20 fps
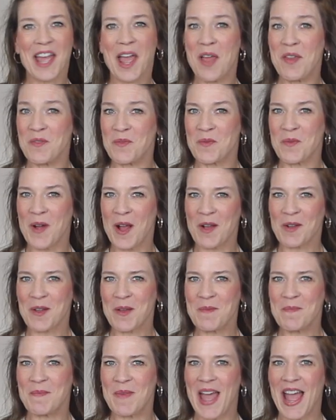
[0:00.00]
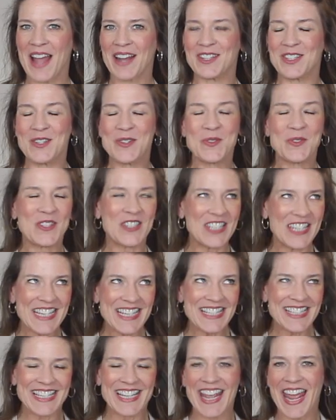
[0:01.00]
and welcome back to
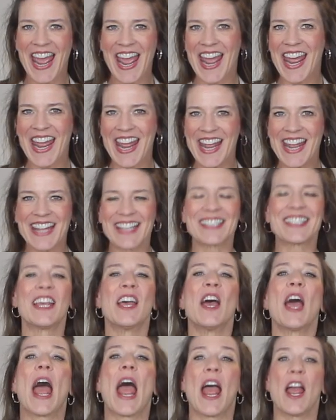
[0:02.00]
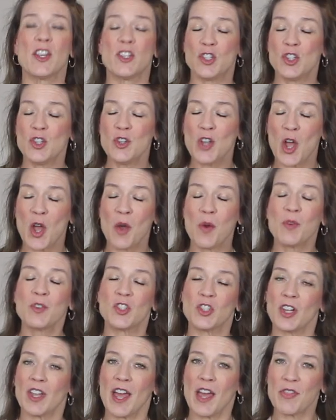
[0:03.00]
Cheesecakes. As you know,
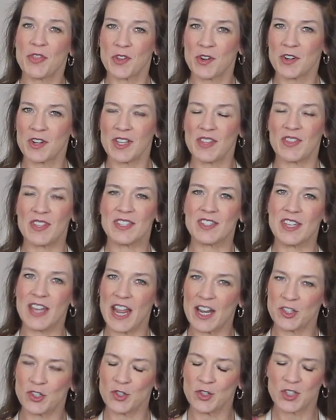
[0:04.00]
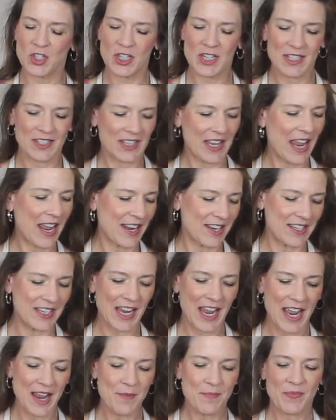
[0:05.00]
July 30th is National Cheesecake
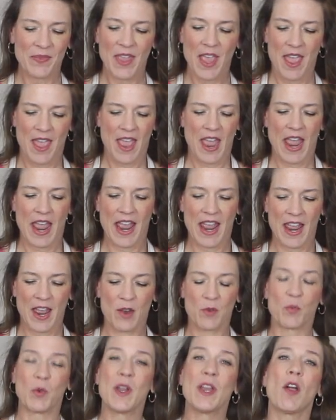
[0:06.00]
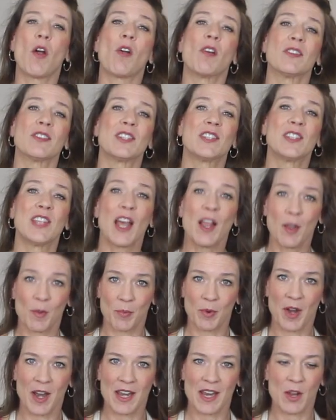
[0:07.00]
Day, and we are
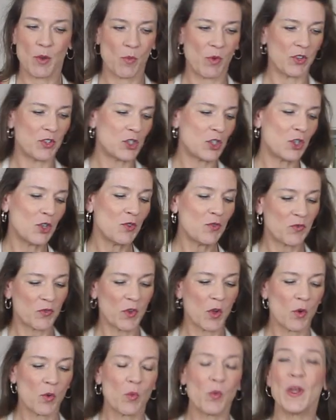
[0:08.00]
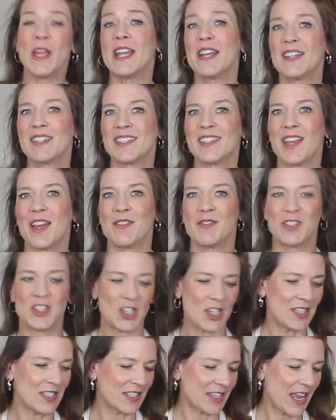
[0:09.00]
celebrating with two full weeks of
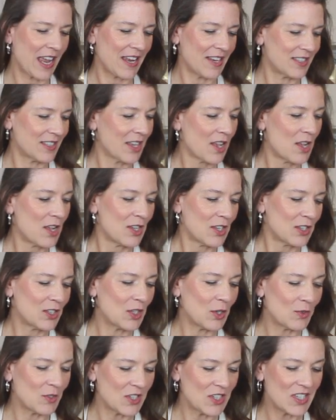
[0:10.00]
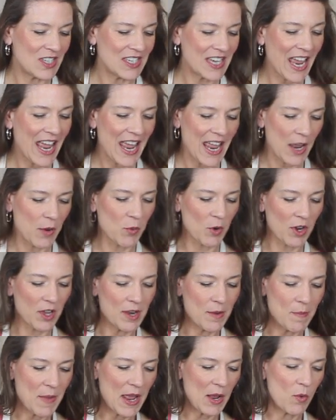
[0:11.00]
cheesecakes. So today we're
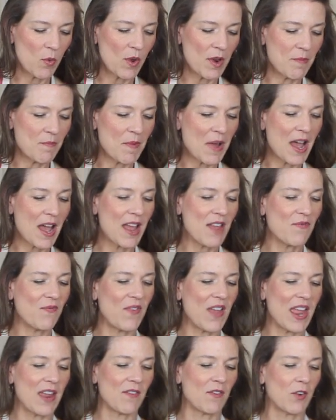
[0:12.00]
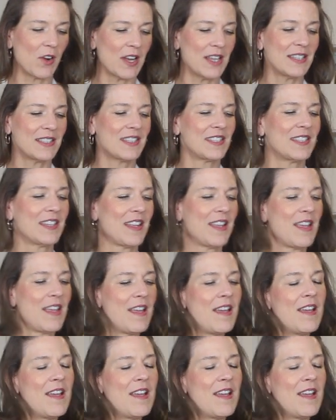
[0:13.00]
going to make one of my favorites,